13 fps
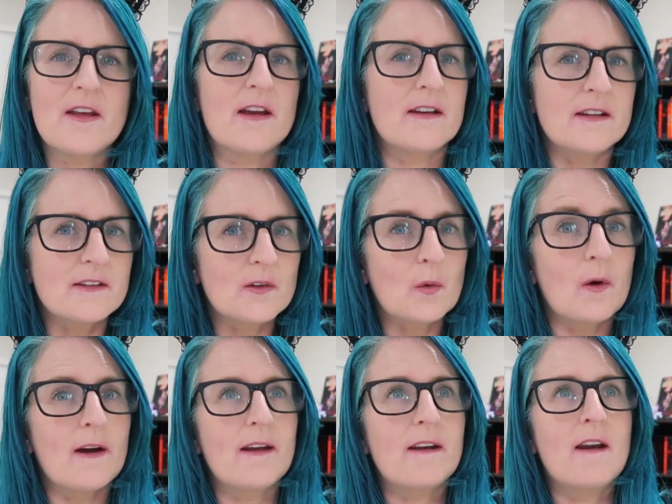There is
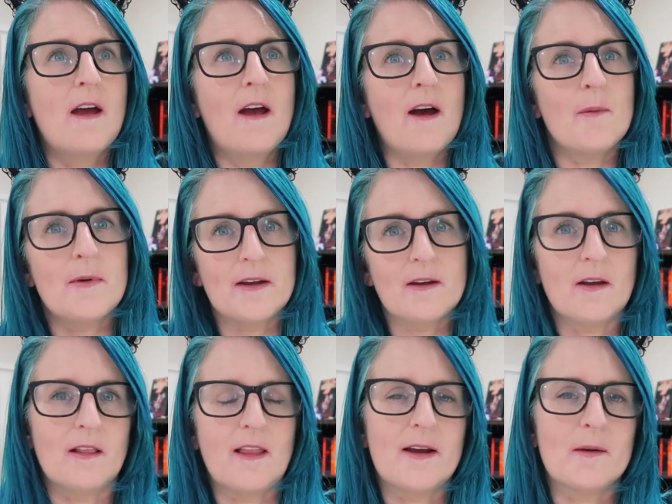quite a big
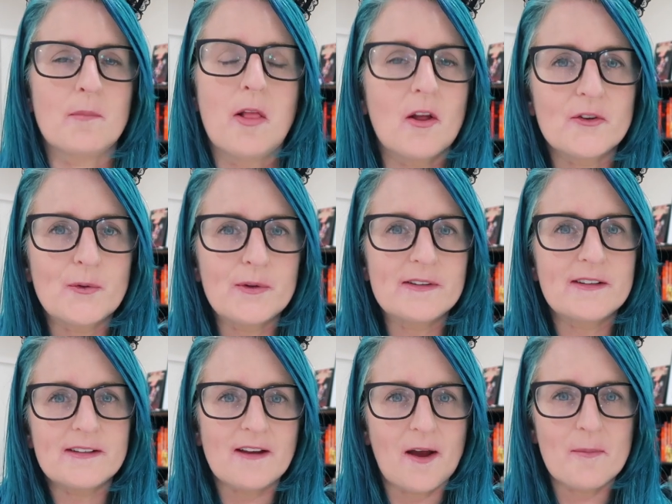like plot
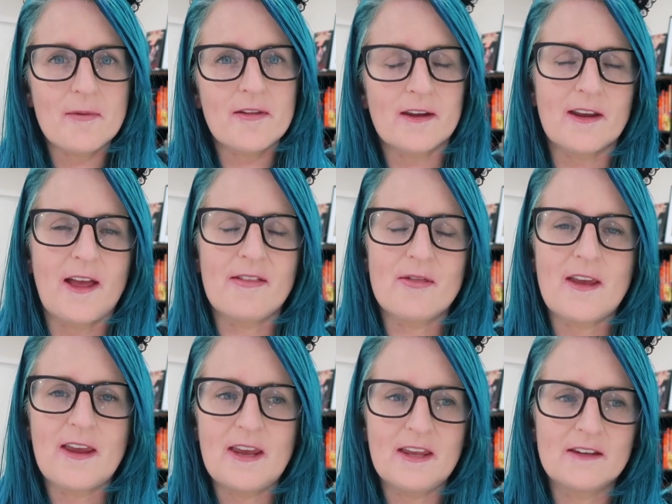twisty type thing at
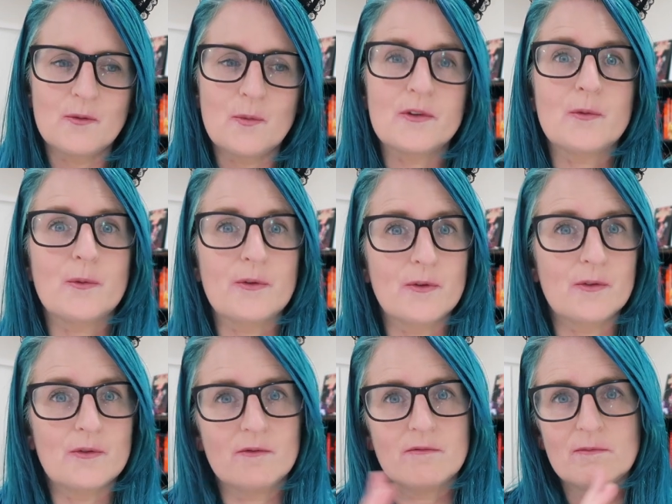the end, which was
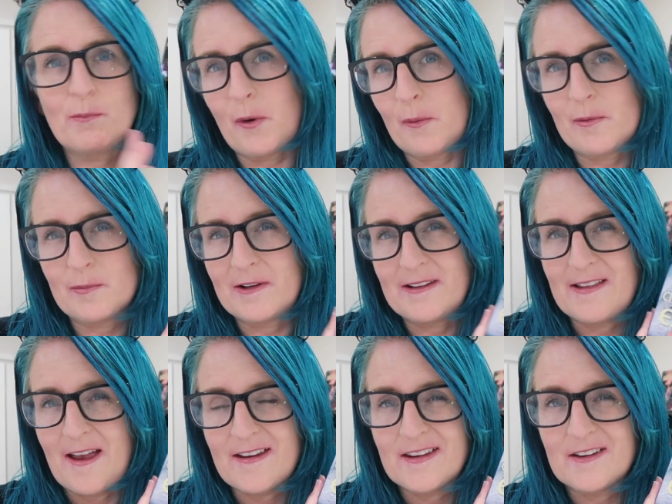probably
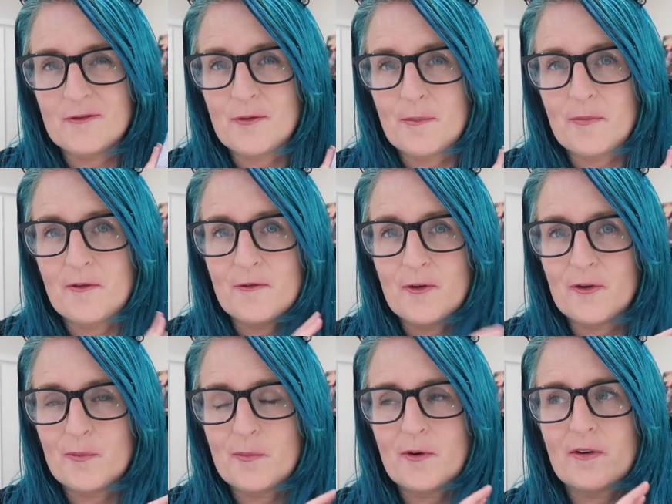lacking from the
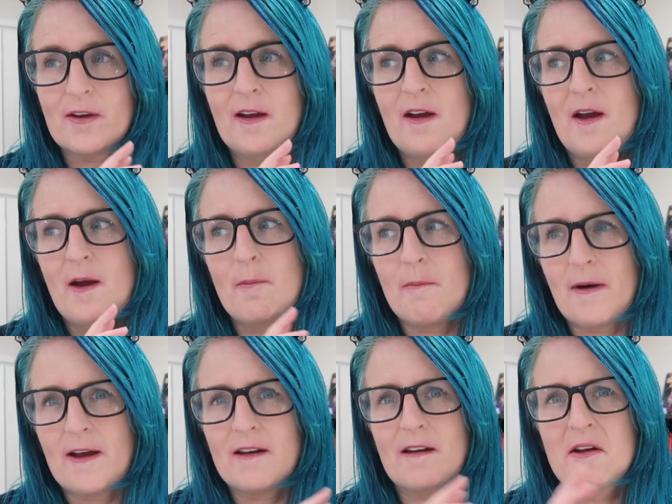first book,
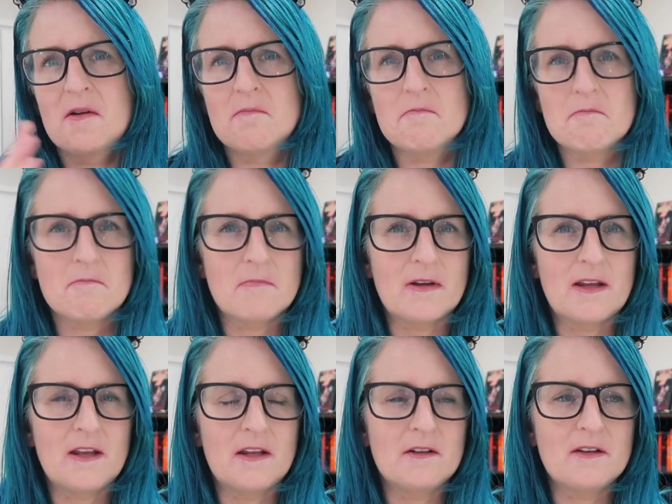but
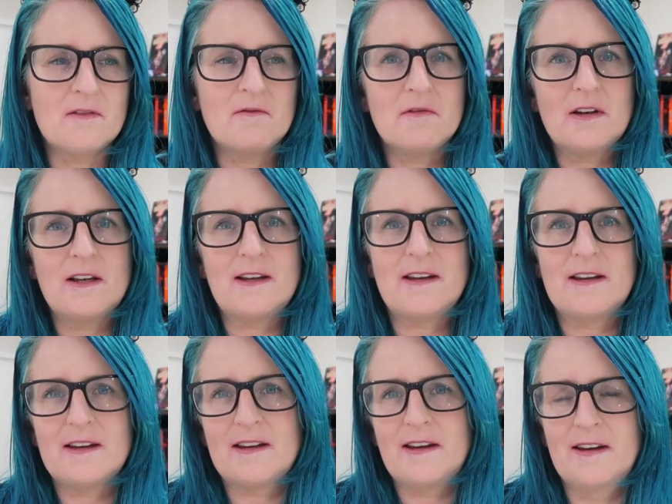it didn't
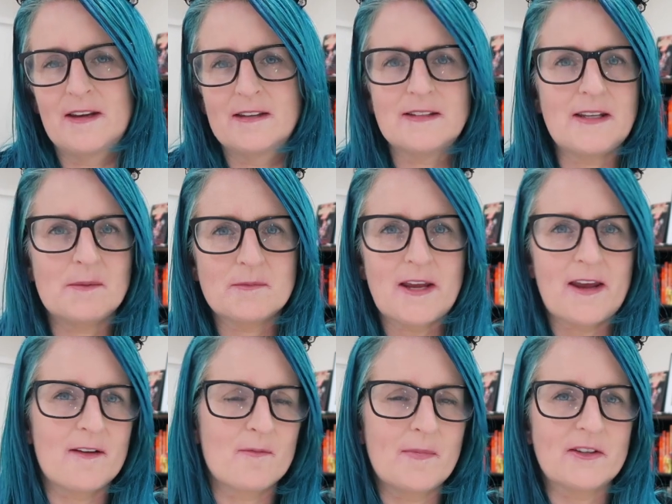really seem to
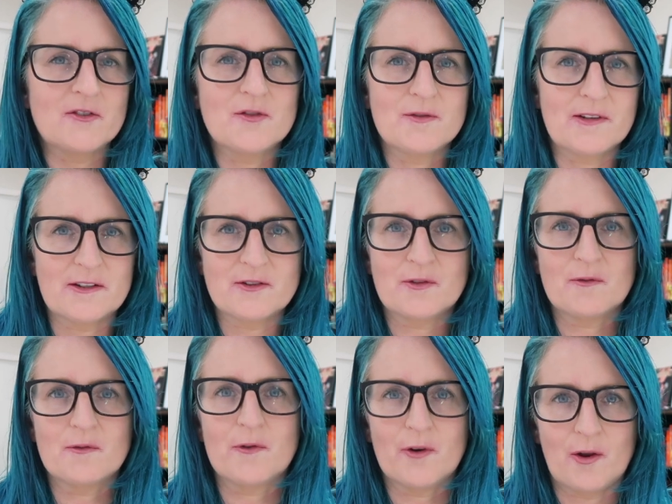have much
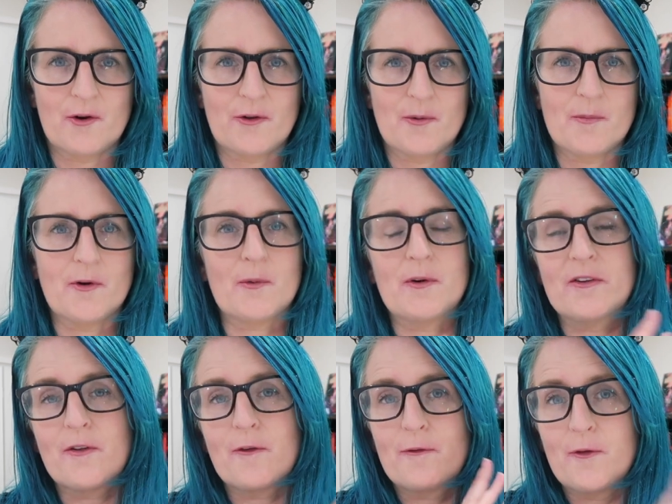direction for a lot of the book,
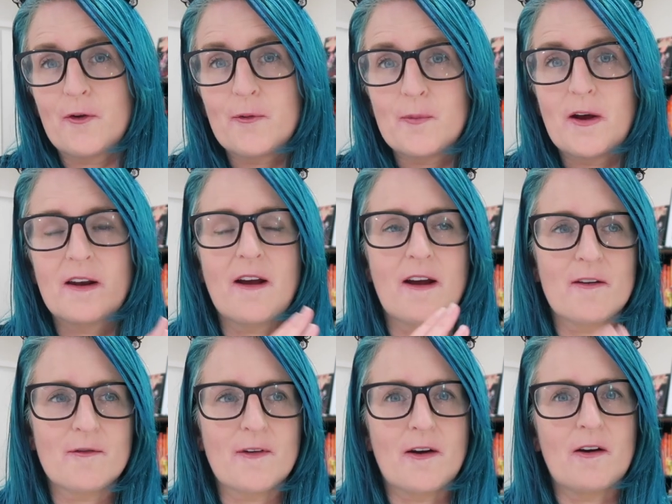whereas the first one
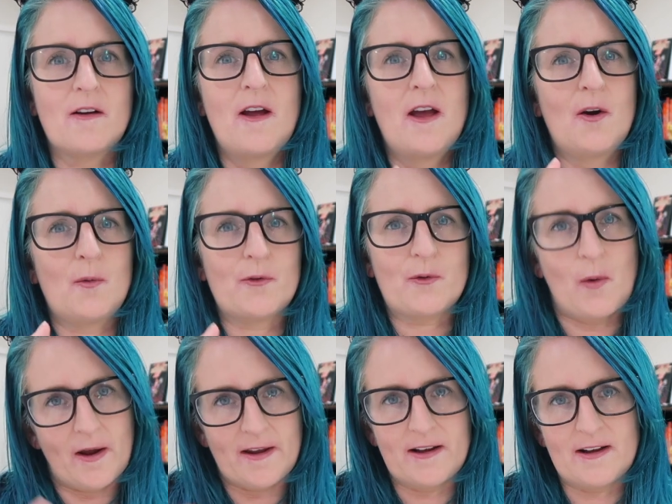I felt was
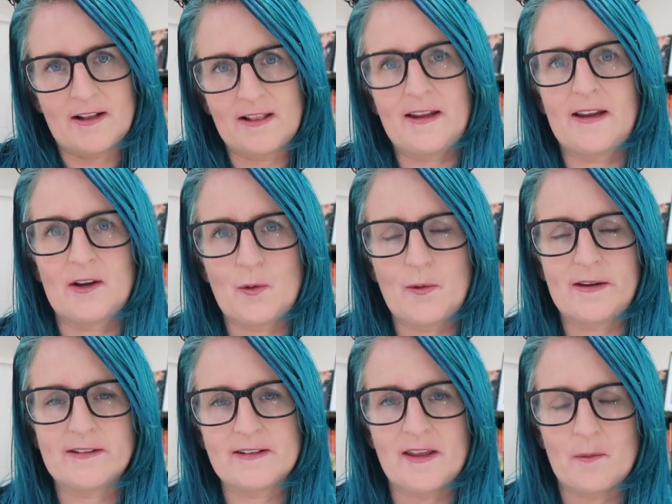quite a clear
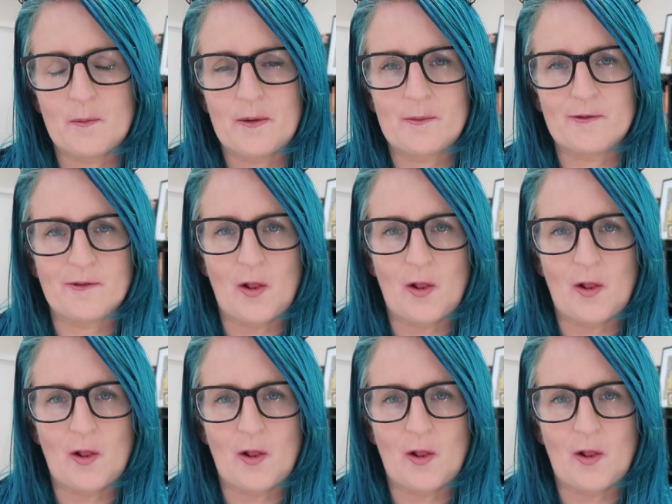quest that we were